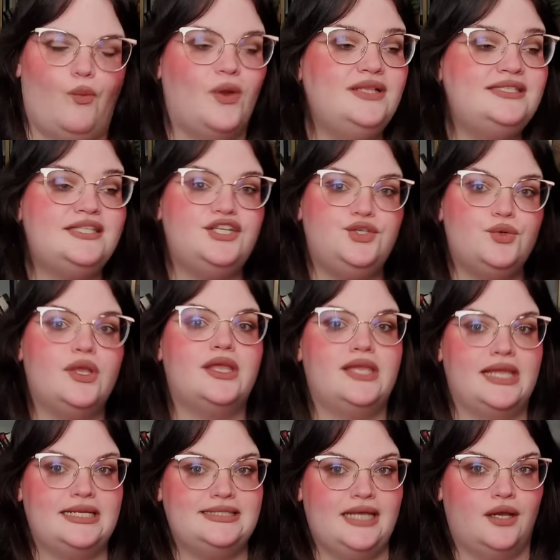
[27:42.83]
Once they do get
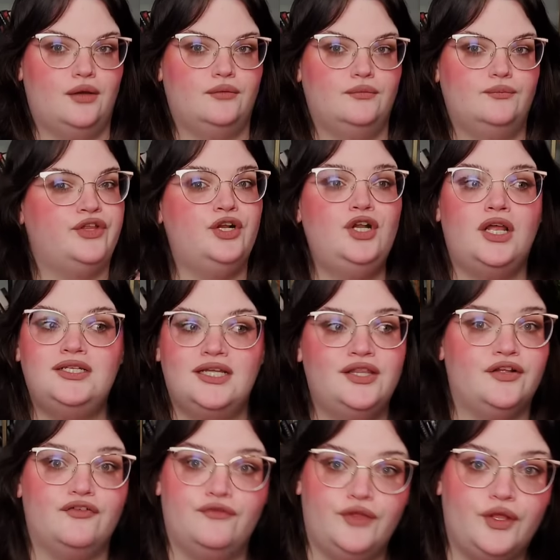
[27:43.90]
kicked out, they're not done
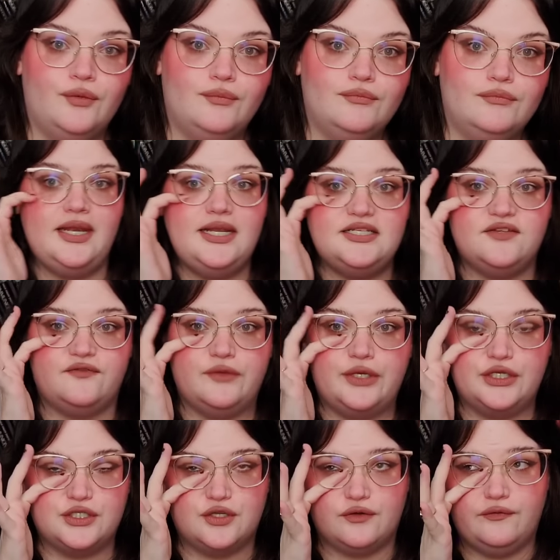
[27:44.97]
their film. They need to
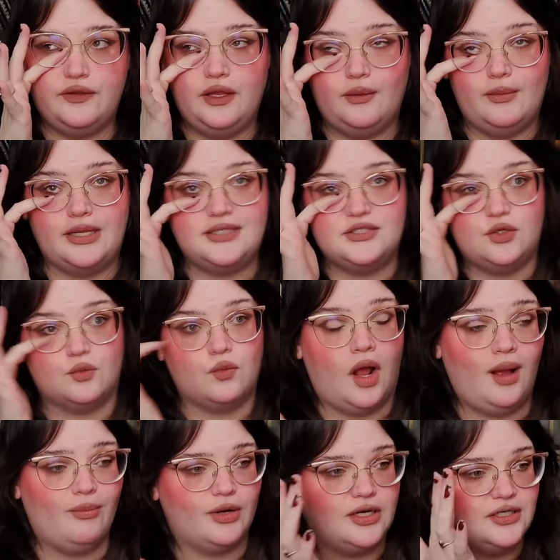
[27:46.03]
finish their film. And so
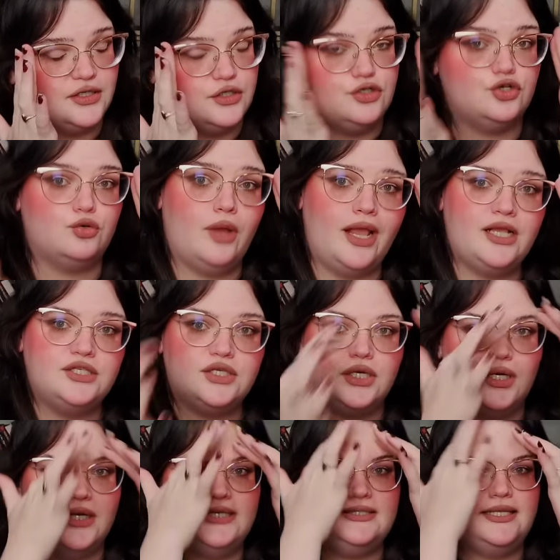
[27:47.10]
Robert, the
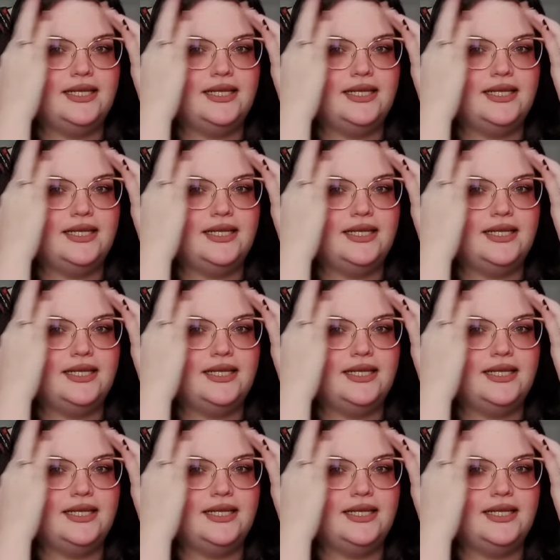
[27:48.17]
director, is